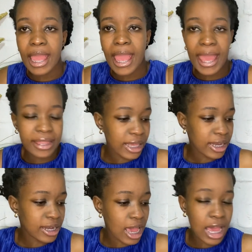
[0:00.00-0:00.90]
And
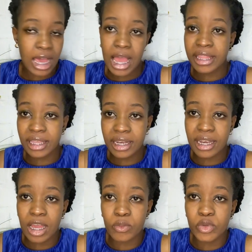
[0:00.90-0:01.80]
then
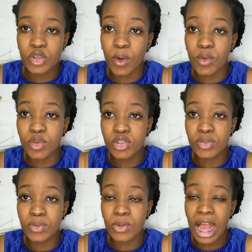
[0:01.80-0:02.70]
now we go
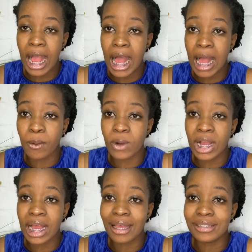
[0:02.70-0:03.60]
to
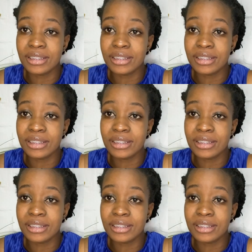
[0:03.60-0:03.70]
our